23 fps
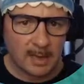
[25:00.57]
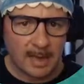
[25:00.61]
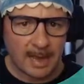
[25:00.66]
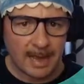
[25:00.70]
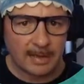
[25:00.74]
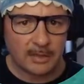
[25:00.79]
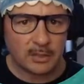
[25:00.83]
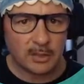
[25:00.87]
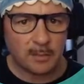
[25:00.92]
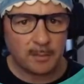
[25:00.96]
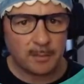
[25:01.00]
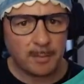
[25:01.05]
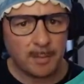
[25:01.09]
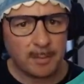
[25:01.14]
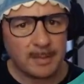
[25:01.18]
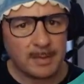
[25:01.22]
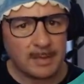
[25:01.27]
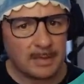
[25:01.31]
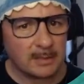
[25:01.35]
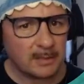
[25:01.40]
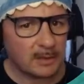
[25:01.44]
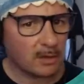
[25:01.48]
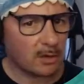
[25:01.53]
Actually, we
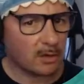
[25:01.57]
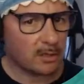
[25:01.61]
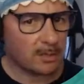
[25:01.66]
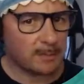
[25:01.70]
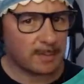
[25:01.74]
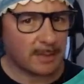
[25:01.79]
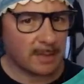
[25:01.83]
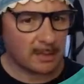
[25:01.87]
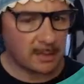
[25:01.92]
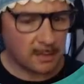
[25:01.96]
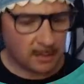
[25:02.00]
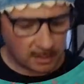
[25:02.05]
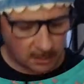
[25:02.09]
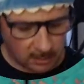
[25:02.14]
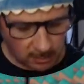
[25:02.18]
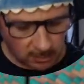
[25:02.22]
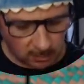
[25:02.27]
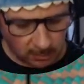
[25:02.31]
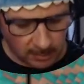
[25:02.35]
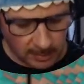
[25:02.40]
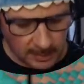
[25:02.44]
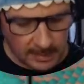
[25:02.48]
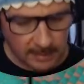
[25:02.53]
probably need to go to speed
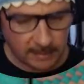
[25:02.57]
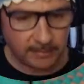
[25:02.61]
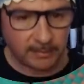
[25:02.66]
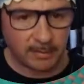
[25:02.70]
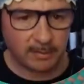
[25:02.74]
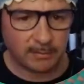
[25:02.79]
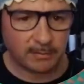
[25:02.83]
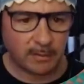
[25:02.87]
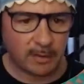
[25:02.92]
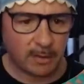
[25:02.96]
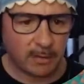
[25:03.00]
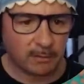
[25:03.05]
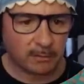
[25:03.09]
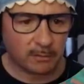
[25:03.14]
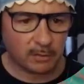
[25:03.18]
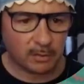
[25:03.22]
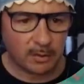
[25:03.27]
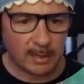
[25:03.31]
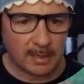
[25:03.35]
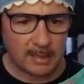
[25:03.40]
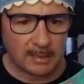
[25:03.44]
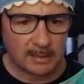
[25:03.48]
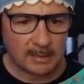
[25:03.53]
3 for the flow of
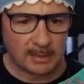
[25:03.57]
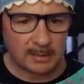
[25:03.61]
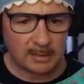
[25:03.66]
trains.